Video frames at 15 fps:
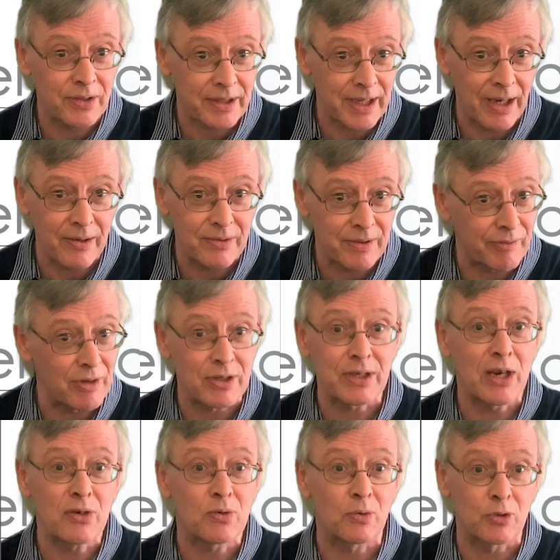account of an
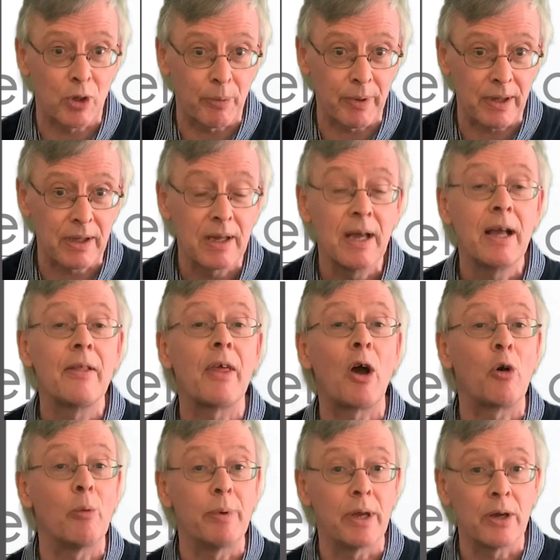essential topic that
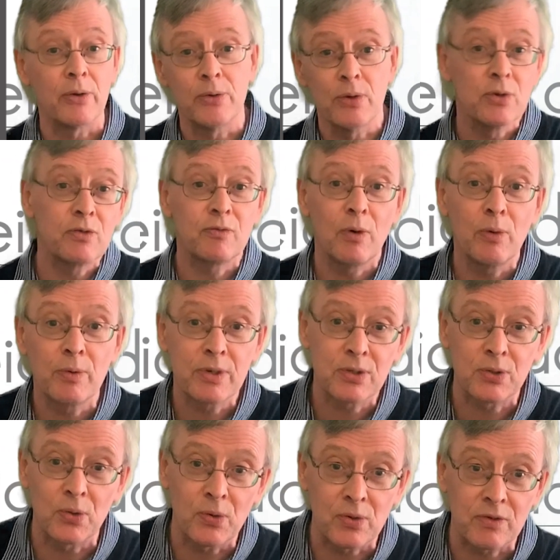will be a useful
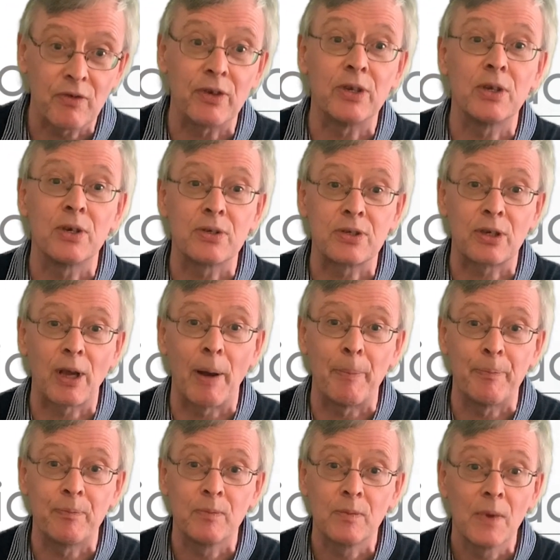resource for years to come.
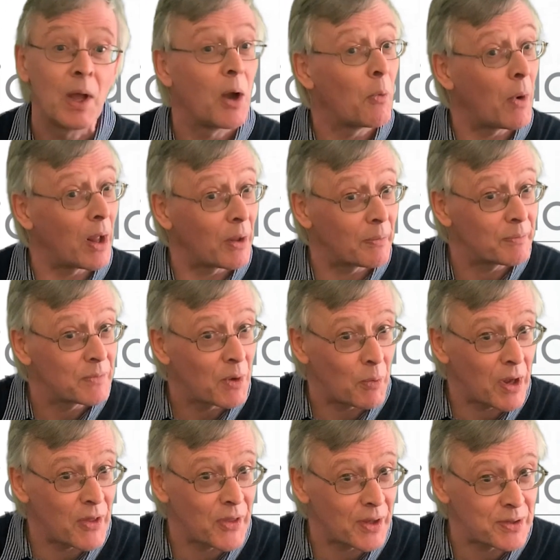Well,
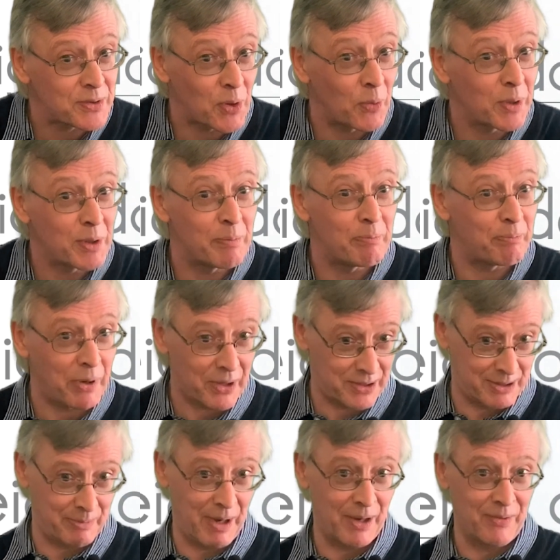we think there's a real buzz
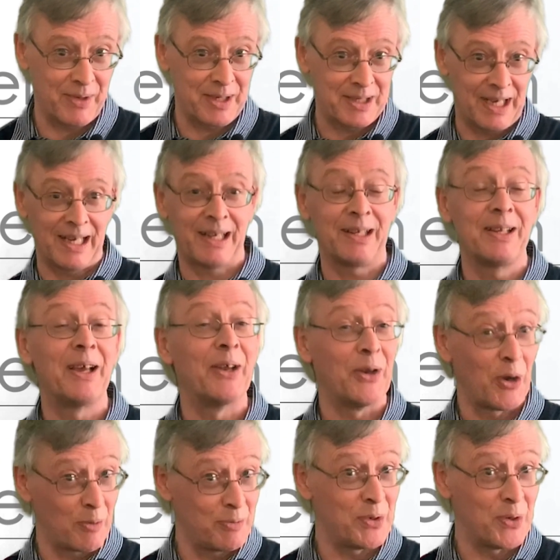about this title and
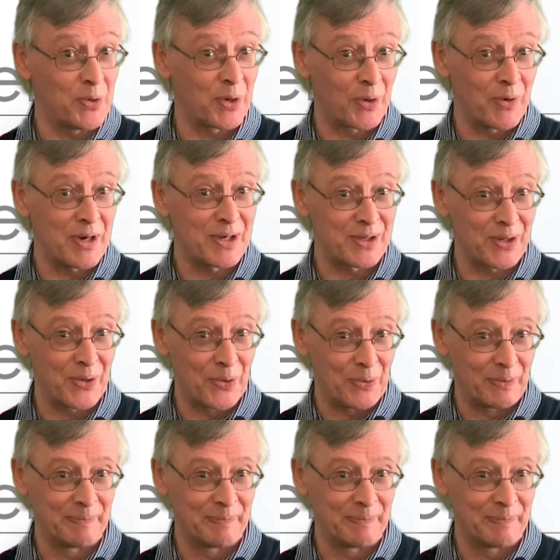hope you agree too.